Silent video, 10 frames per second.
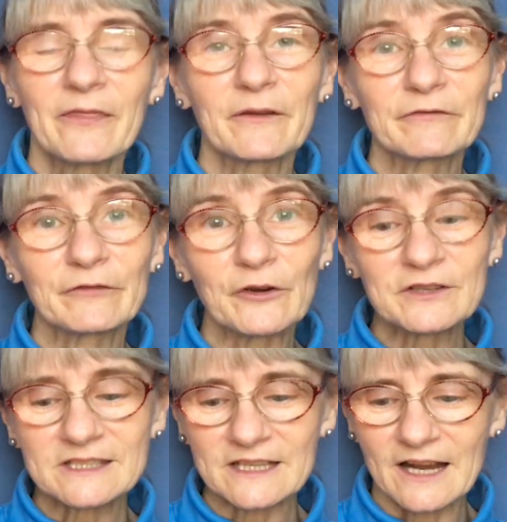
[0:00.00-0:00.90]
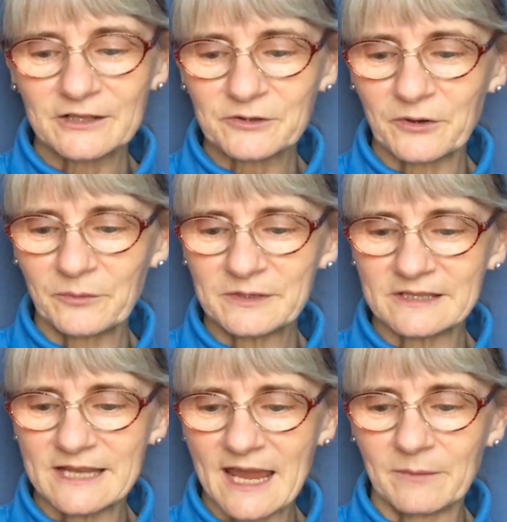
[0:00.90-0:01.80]
The first dinosaur
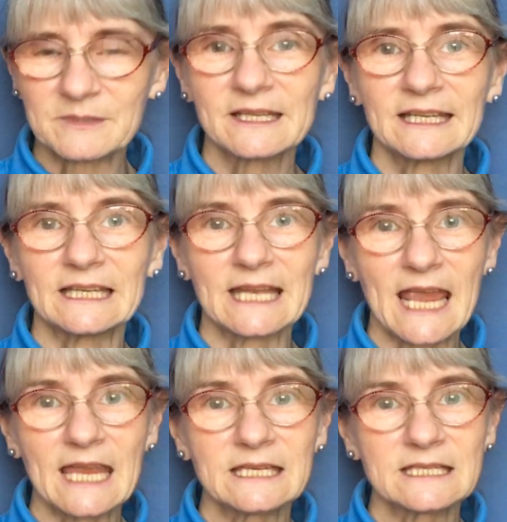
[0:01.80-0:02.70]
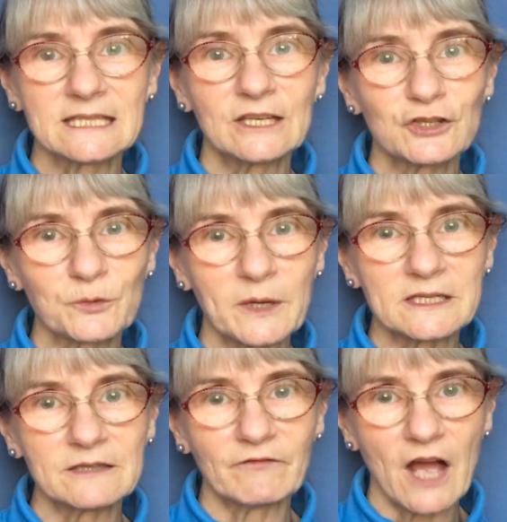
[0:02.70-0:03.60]
was named in
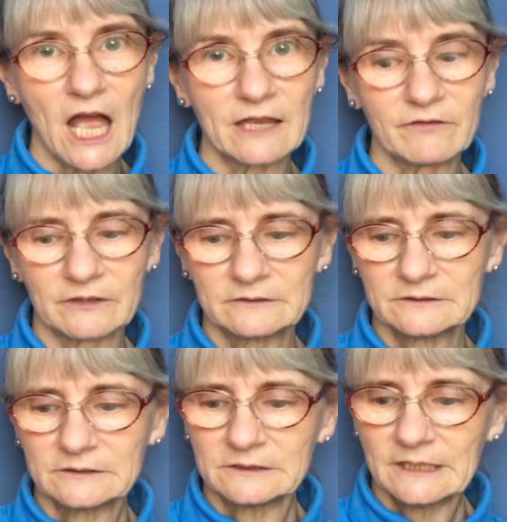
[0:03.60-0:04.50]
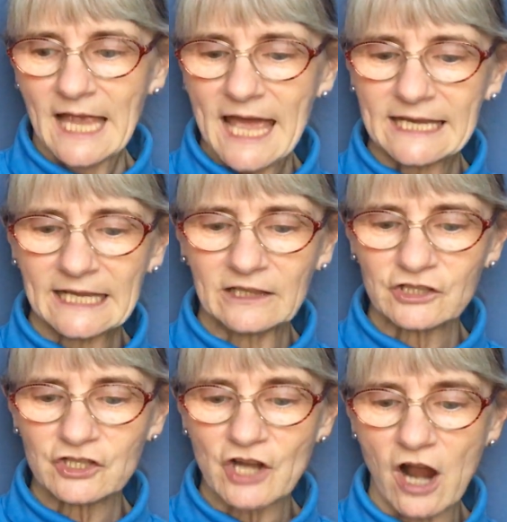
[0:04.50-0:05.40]
1825. An
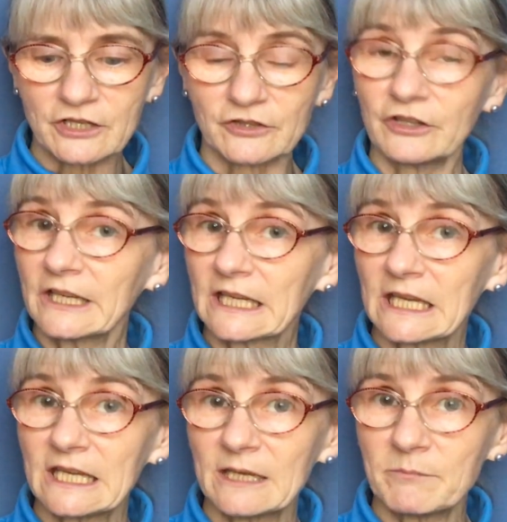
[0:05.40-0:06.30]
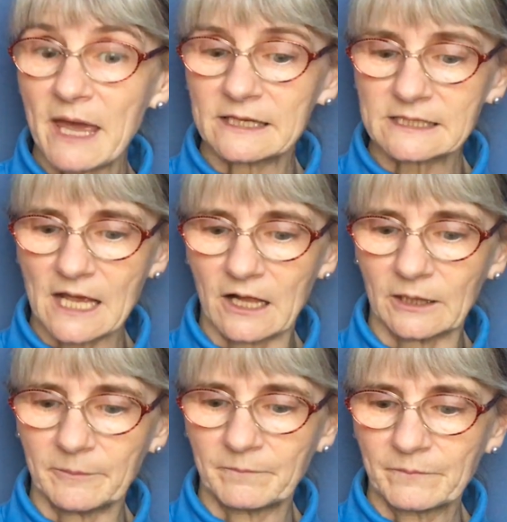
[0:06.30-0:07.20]
English doctor, Gideon
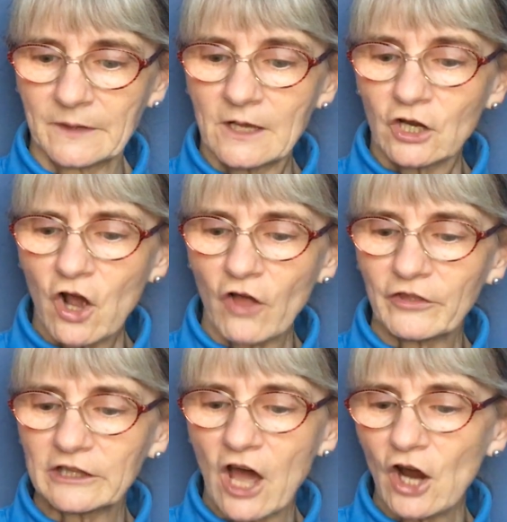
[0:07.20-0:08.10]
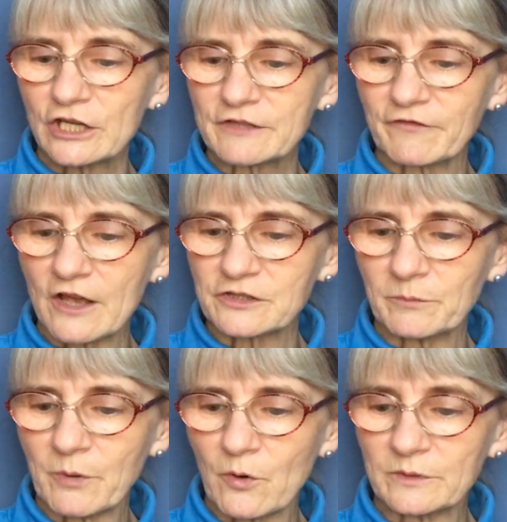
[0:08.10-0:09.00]
Mantell, called the large
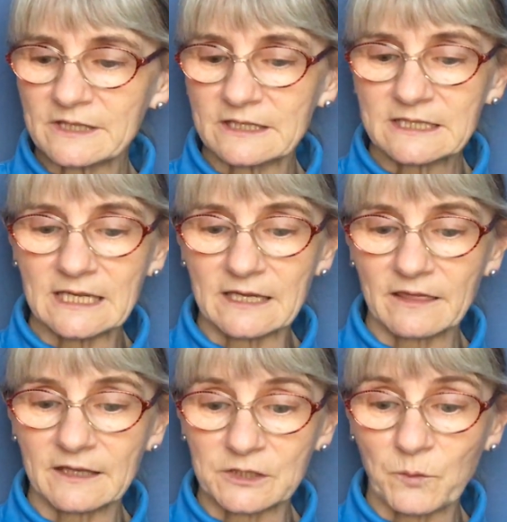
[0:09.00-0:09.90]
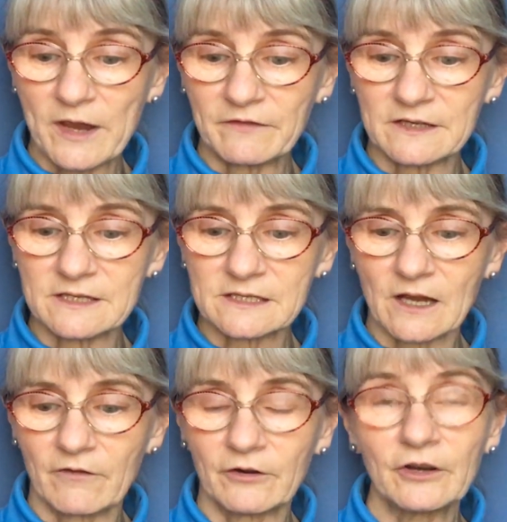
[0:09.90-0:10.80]
fossil bones and teeth his wife had
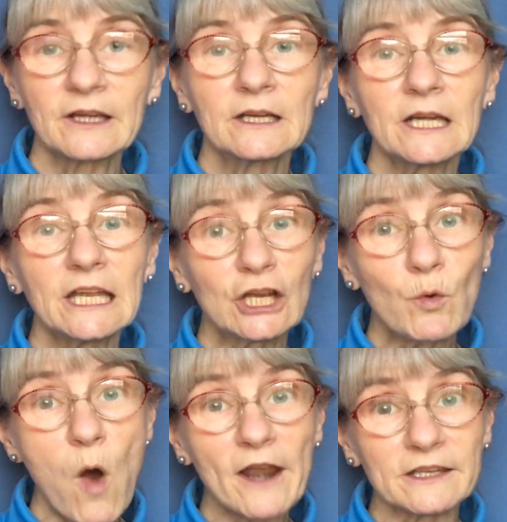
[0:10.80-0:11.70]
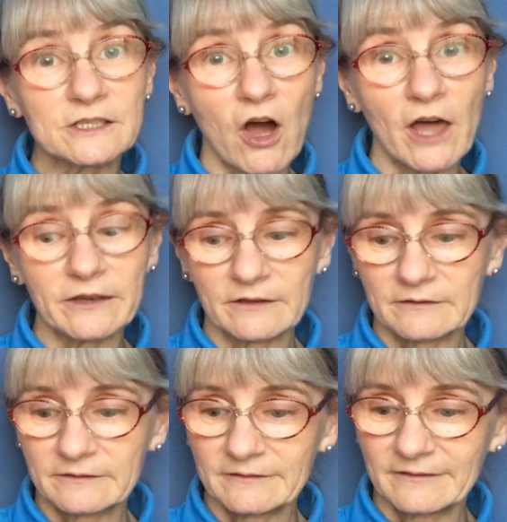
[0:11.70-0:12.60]
discovered Iguanodon,
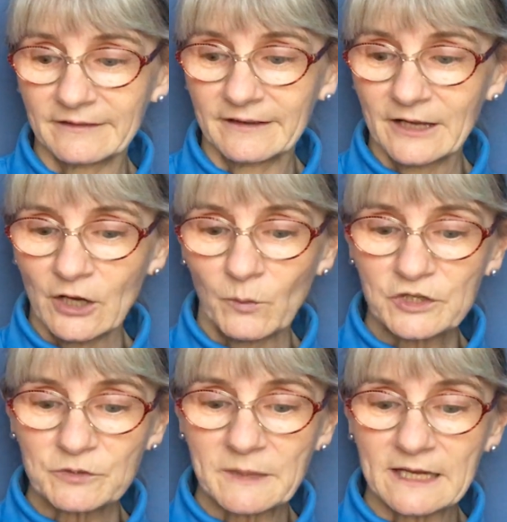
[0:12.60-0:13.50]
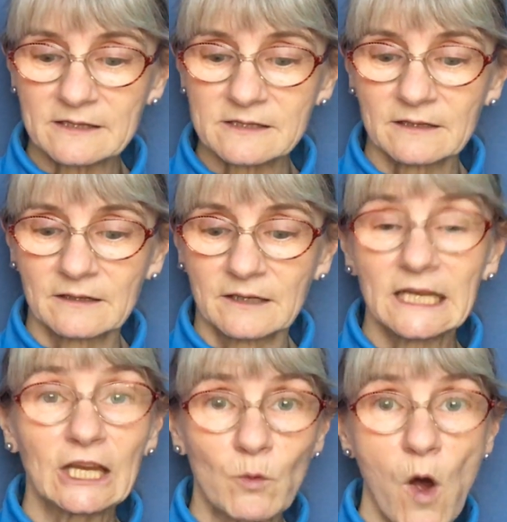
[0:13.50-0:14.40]
which means
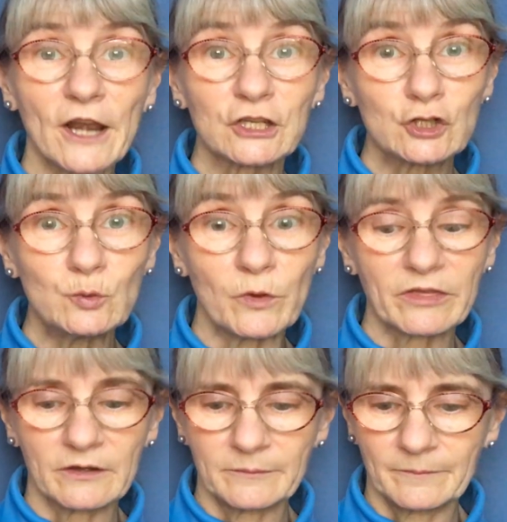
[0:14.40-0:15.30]
iguana tooth.